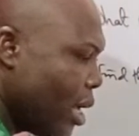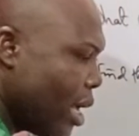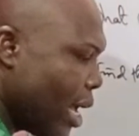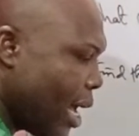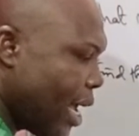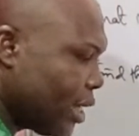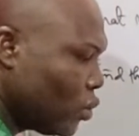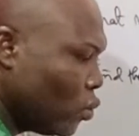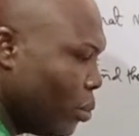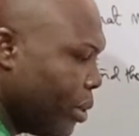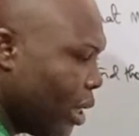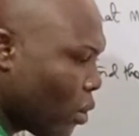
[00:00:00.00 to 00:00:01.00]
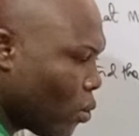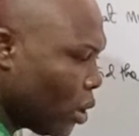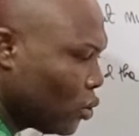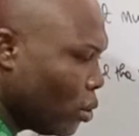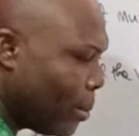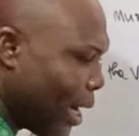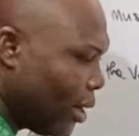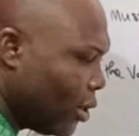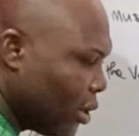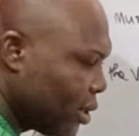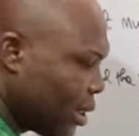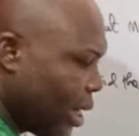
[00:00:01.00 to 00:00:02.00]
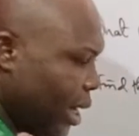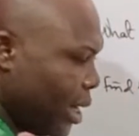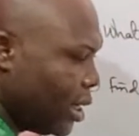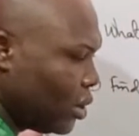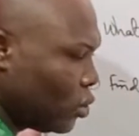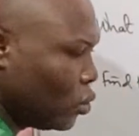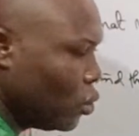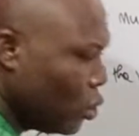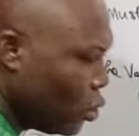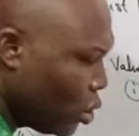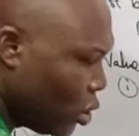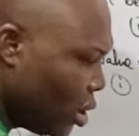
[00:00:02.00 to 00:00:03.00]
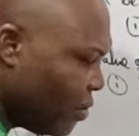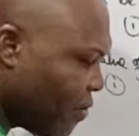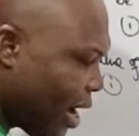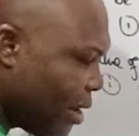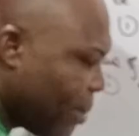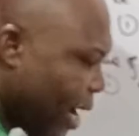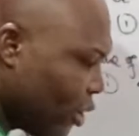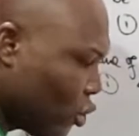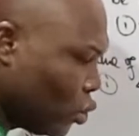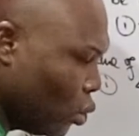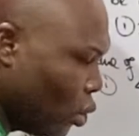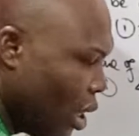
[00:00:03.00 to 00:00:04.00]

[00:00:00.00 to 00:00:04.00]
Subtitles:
X will be equals to minus 3, 2 divided by 2.